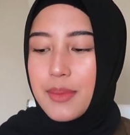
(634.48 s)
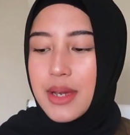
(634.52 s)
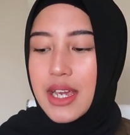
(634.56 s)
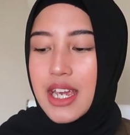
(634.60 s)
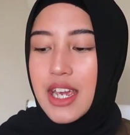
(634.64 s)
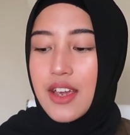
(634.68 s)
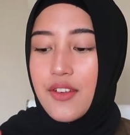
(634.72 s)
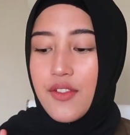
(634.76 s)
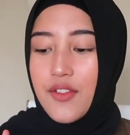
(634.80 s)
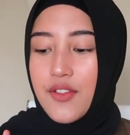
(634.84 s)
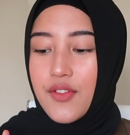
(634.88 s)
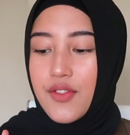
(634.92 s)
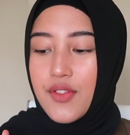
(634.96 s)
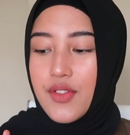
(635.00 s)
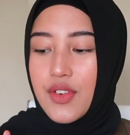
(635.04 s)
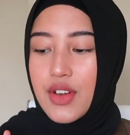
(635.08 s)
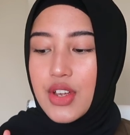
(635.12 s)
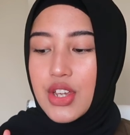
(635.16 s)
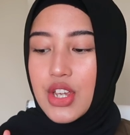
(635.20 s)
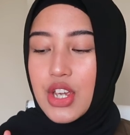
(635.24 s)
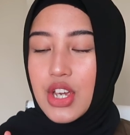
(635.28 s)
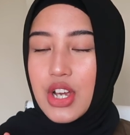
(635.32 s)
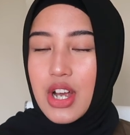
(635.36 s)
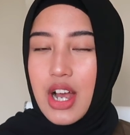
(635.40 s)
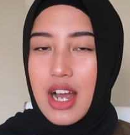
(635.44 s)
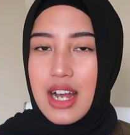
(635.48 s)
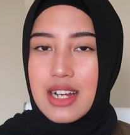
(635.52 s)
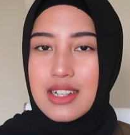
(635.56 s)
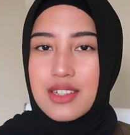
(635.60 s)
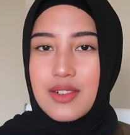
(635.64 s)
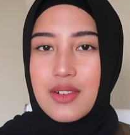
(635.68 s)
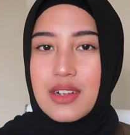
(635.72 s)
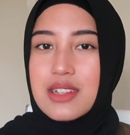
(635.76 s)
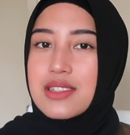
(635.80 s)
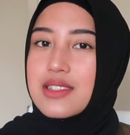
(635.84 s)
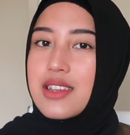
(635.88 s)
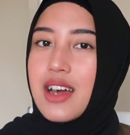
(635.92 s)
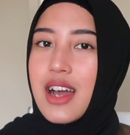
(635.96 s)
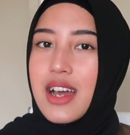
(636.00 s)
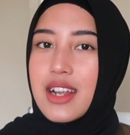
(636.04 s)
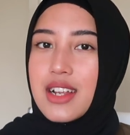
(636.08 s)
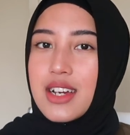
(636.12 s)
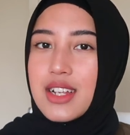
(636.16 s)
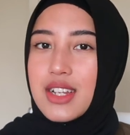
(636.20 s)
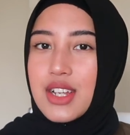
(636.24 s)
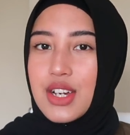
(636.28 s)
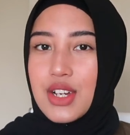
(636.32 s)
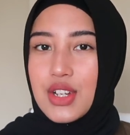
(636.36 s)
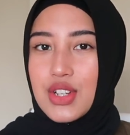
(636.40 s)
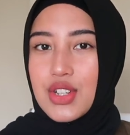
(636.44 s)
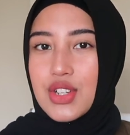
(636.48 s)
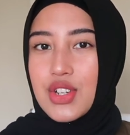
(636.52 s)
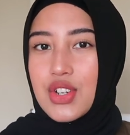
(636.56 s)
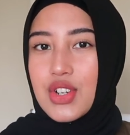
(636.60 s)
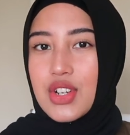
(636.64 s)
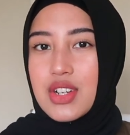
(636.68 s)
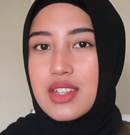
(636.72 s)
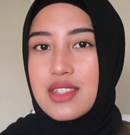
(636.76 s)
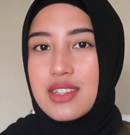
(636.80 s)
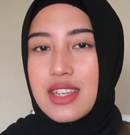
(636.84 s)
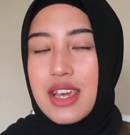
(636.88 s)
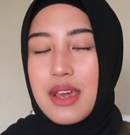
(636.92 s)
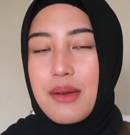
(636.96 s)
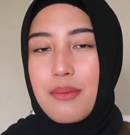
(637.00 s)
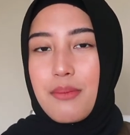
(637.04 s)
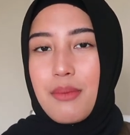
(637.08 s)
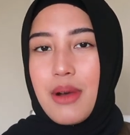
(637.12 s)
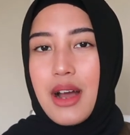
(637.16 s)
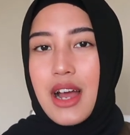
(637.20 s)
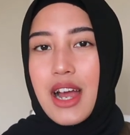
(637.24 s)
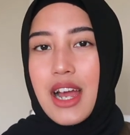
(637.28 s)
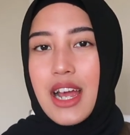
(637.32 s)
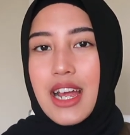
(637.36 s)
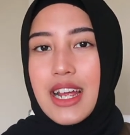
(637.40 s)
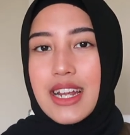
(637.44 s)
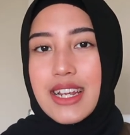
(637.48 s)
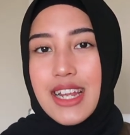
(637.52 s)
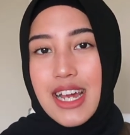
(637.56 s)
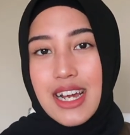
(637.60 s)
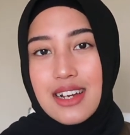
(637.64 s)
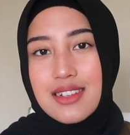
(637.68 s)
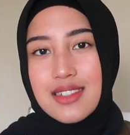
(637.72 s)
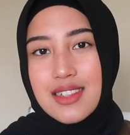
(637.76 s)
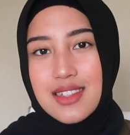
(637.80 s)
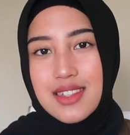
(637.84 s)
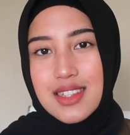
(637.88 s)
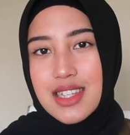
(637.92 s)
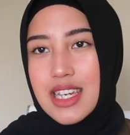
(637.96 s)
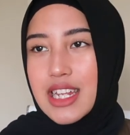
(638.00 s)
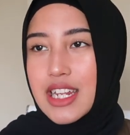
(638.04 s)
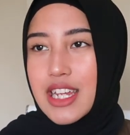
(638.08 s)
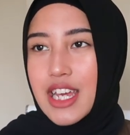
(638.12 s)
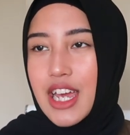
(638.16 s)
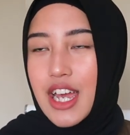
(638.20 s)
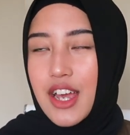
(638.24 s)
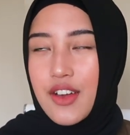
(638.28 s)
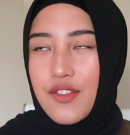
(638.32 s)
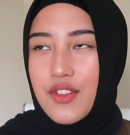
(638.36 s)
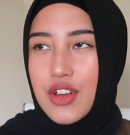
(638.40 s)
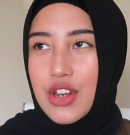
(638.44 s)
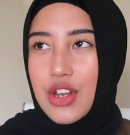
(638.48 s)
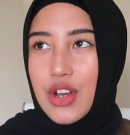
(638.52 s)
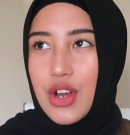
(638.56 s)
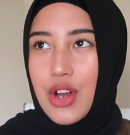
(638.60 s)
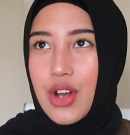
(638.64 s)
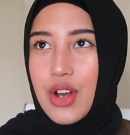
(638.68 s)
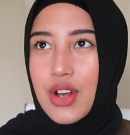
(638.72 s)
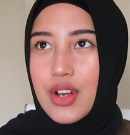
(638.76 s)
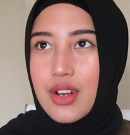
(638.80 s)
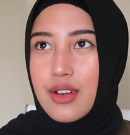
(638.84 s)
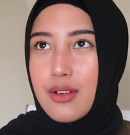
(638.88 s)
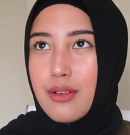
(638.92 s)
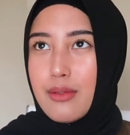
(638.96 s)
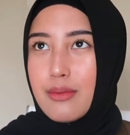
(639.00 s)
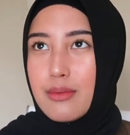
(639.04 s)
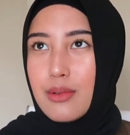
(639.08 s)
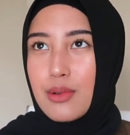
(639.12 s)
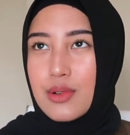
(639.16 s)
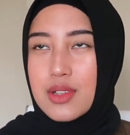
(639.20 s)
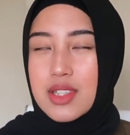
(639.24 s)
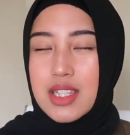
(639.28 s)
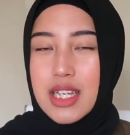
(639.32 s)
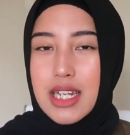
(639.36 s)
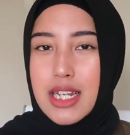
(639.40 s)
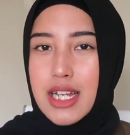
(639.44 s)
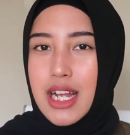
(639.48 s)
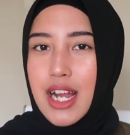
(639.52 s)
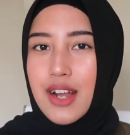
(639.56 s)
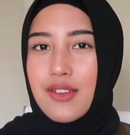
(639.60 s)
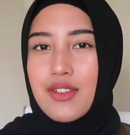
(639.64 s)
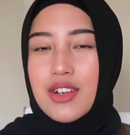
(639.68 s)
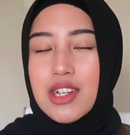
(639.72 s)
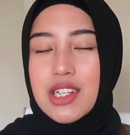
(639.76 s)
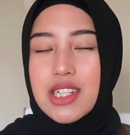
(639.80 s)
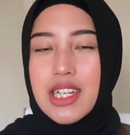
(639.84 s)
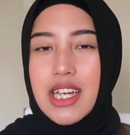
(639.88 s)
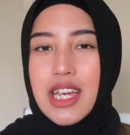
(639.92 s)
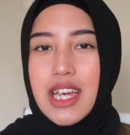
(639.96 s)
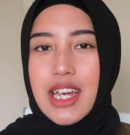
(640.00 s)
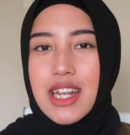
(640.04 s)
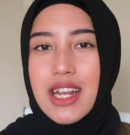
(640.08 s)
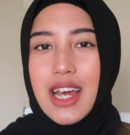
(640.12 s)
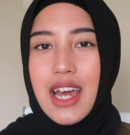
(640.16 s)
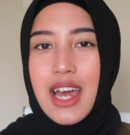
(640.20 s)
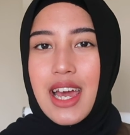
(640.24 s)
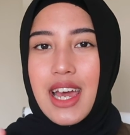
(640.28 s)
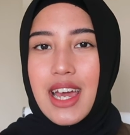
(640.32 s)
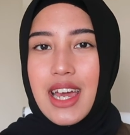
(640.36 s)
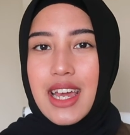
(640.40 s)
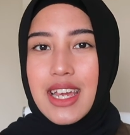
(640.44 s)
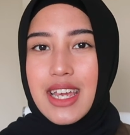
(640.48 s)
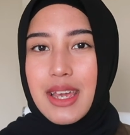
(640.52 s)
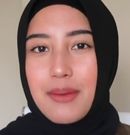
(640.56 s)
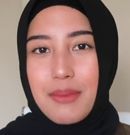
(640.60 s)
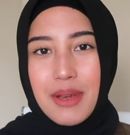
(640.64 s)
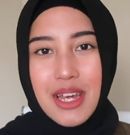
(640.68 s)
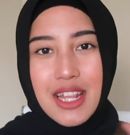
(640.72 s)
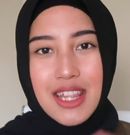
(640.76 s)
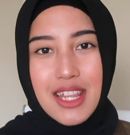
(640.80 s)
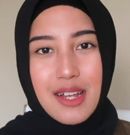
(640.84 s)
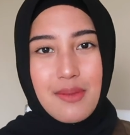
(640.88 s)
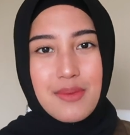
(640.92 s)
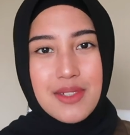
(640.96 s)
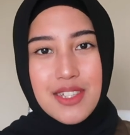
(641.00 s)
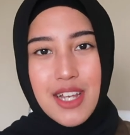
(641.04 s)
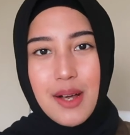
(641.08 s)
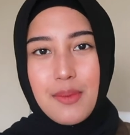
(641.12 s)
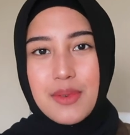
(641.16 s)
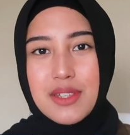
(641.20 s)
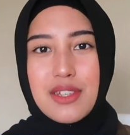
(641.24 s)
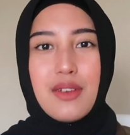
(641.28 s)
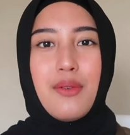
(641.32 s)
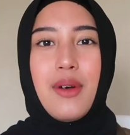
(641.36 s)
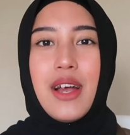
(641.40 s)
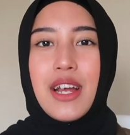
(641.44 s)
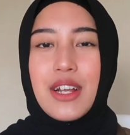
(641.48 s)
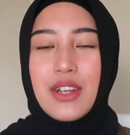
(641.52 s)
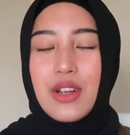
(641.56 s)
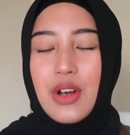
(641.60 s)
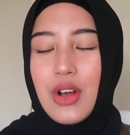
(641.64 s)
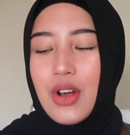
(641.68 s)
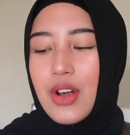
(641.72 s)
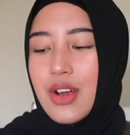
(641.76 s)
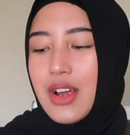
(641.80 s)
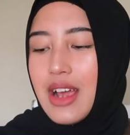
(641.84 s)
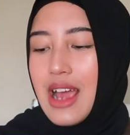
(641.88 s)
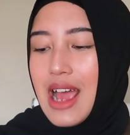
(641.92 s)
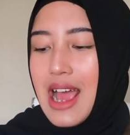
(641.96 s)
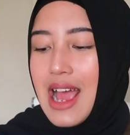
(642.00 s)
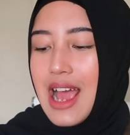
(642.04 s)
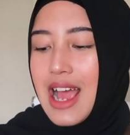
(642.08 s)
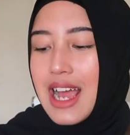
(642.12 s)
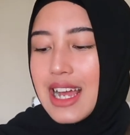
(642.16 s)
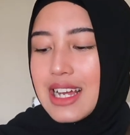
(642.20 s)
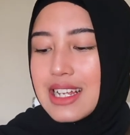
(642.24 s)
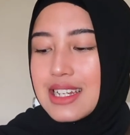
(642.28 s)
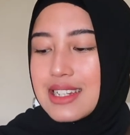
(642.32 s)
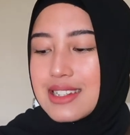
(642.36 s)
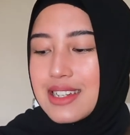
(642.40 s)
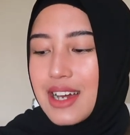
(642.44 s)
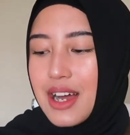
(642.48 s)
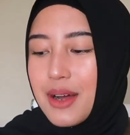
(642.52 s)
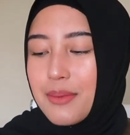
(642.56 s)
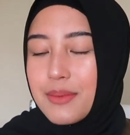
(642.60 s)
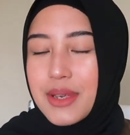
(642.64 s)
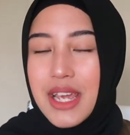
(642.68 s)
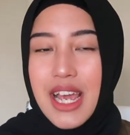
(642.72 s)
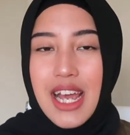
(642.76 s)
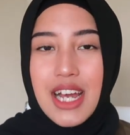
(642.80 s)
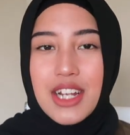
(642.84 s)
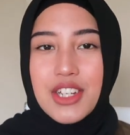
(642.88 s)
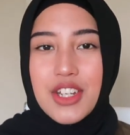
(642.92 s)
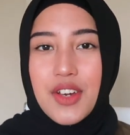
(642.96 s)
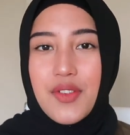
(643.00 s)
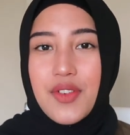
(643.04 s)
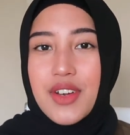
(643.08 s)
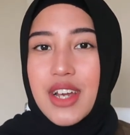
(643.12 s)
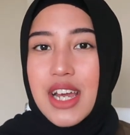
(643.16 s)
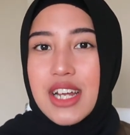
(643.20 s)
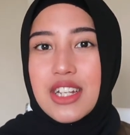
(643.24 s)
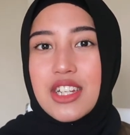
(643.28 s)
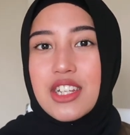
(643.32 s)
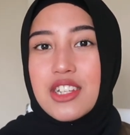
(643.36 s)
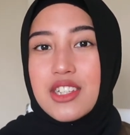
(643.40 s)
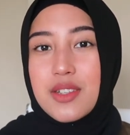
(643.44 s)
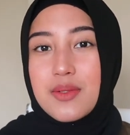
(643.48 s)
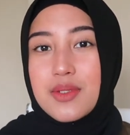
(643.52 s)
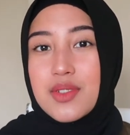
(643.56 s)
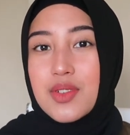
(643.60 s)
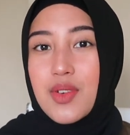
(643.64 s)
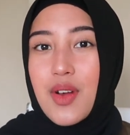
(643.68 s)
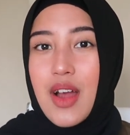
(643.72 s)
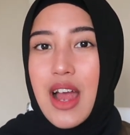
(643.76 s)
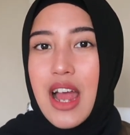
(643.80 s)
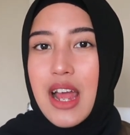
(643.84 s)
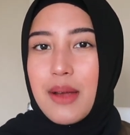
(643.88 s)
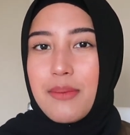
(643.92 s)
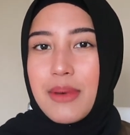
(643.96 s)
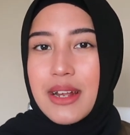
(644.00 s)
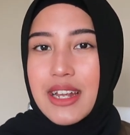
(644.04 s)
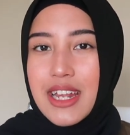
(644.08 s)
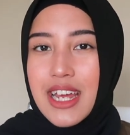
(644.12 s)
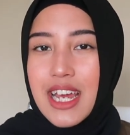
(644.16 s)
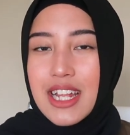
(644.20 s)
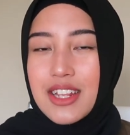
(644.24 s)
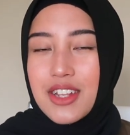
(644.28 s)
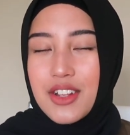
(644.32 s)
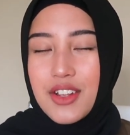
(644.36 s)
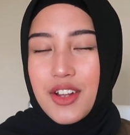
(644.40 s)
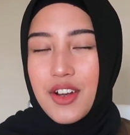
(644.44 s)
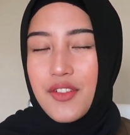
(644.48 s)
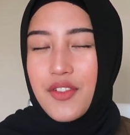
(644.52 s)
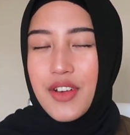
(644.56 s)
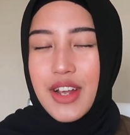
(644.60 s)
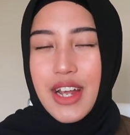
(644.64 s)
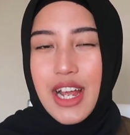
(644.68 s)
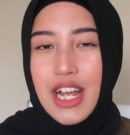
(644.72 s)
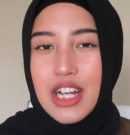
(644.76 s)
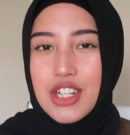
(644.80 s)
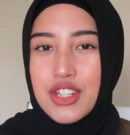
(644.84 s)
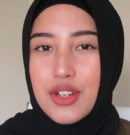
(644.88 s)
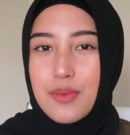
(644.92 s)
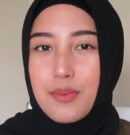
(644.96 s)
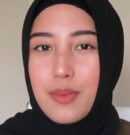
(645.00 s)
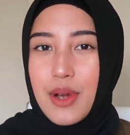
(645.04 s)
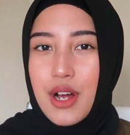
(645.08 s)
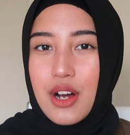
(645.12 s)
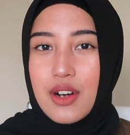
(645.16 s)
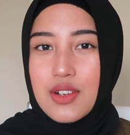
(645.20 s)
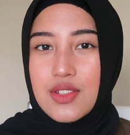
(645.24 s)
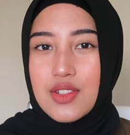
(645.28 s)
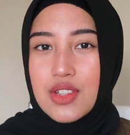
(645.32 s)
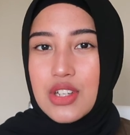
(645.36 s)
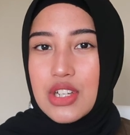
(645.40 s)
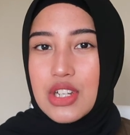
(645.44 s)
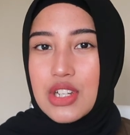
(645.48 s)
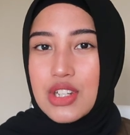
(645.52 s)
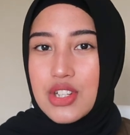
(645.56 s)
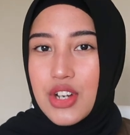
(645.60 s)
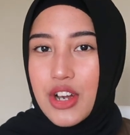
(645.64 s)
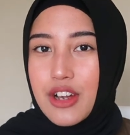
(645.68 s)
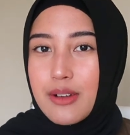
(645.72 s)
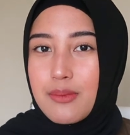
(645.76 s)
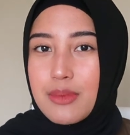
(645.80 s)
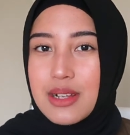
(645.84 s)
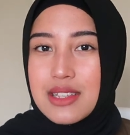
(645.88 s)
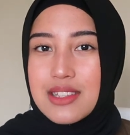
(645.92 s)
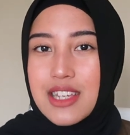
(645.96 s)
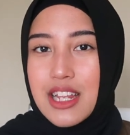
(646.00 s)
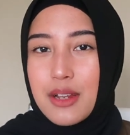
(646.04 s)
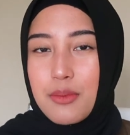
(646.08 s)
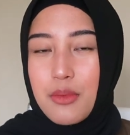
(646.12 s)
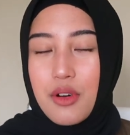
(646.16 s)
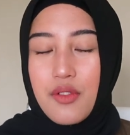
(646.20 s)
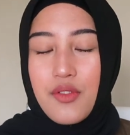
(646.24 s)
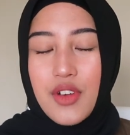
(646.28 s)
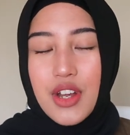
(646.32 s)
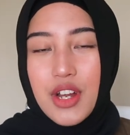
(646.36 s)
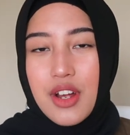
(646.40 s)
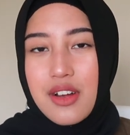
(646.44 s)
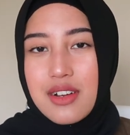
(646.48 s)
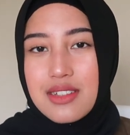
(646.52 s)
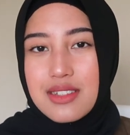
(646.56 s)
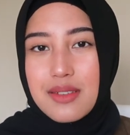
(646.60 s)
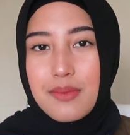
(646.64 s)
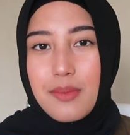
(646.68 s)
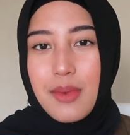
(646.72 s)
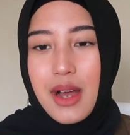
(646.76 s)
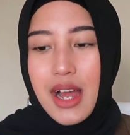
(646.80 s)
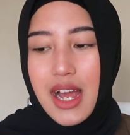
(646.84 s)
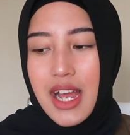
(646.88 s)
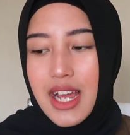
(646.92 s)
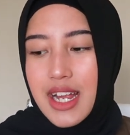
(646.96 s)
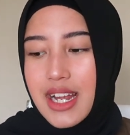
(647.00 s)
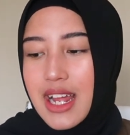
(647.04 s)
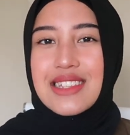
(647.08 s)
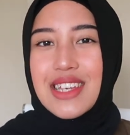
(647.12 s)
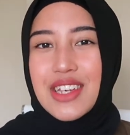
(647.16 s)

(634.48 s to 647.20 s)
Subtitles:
If you guys are excited to see my next skincare video or skincare routine, give me a thumbs up so I know, and yeah, don't forget to subscribe and hit the notification bell so you don't miss any more videos of mine.